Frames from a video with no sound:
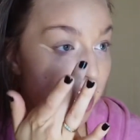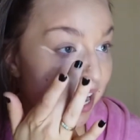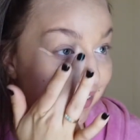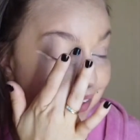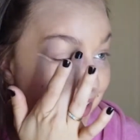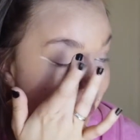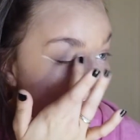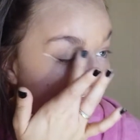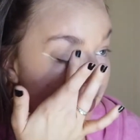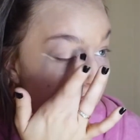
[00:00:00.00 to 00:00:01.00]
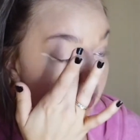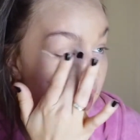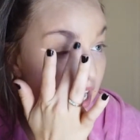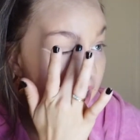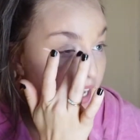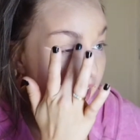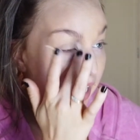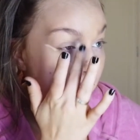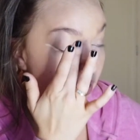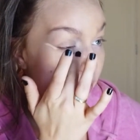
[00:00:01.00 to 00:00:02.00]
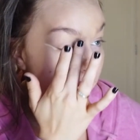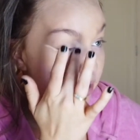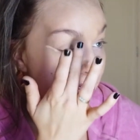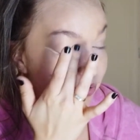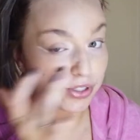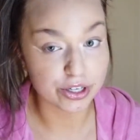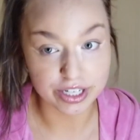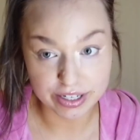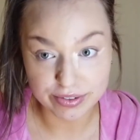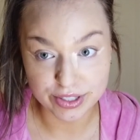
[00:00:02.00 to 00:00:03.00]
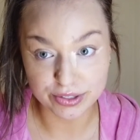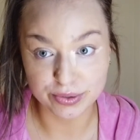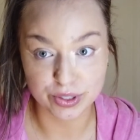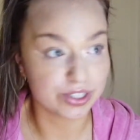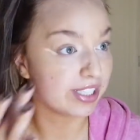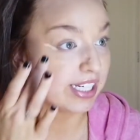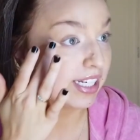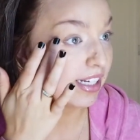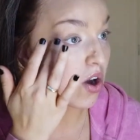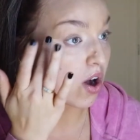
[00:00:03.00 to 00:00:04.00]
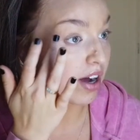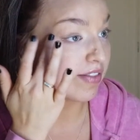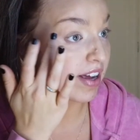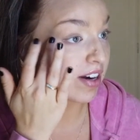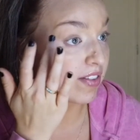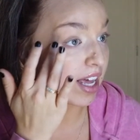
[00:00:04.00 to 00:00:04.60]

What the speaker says: I like summer myself. I hate how it gets so dark out so early. Not a fan of